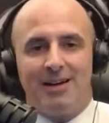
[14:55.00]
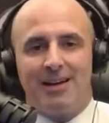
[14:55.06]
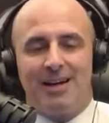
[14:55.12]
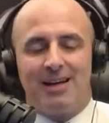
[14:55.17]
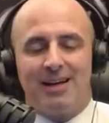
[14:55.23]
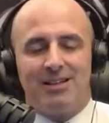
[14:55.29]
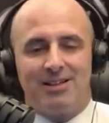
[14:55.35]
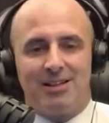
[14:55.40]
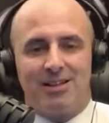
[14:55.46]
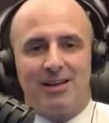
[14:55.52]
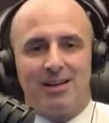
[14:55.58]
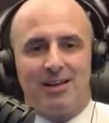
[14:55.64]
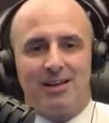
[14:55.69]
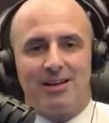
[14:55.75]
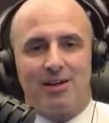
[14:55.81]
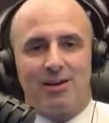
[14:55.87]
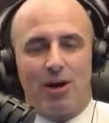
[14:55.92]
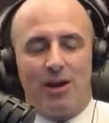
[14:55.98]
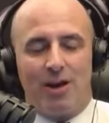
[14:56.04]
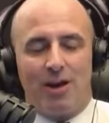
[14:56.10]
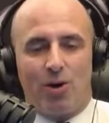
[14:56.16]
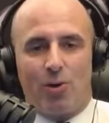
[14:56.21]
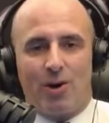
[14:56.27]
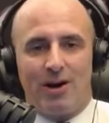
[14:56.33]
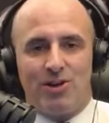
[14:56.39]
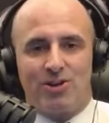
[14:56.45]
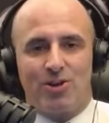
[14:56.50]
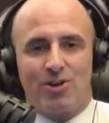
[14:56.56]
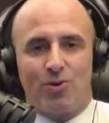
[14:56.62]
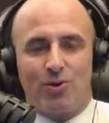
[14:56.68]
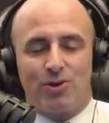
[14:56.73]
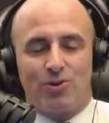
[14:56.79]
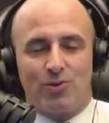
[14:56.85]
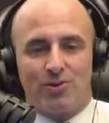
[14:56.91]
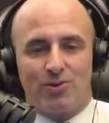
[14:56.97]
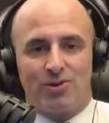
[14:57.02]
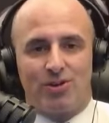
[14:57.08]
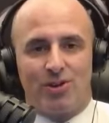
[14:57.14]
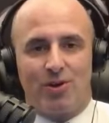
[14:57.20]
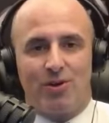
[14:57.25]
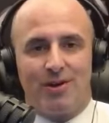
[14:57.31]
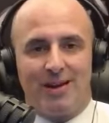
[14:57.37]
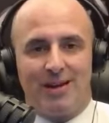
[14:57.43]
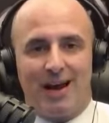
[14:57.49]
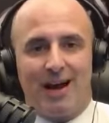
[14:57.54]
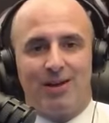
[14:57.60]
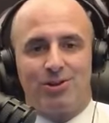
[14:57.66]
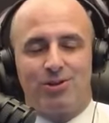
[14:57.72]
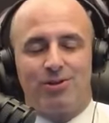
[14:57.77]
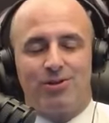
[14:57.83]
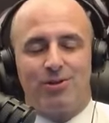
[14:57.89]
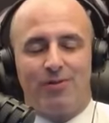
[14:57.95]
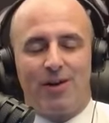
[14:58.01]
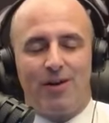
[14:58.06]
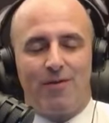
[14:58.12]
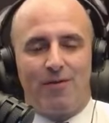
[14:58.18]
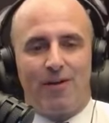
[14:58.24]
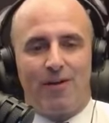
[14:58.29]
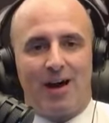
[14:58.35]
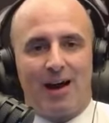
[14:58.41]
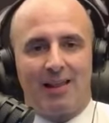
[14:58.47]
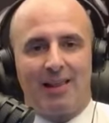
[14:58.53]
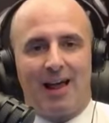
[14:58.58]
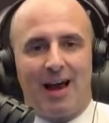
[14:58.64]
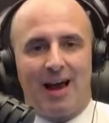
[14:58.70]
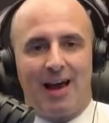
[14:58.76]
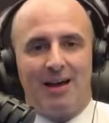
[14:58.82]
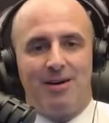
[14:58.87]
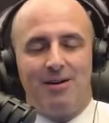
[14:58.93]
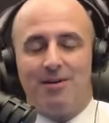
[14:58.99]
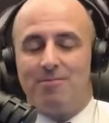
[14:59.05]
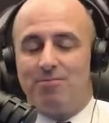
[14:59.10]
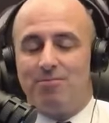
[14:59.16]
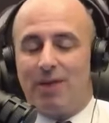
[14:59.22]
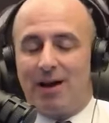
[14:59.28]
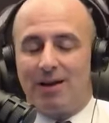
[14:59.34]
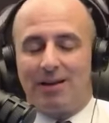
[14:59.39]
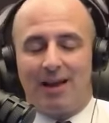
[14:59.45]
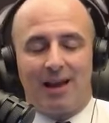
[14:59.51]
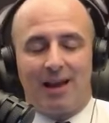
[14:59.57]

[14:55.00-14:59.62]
into the equation, which will slow you down. So it's a very fine line. But like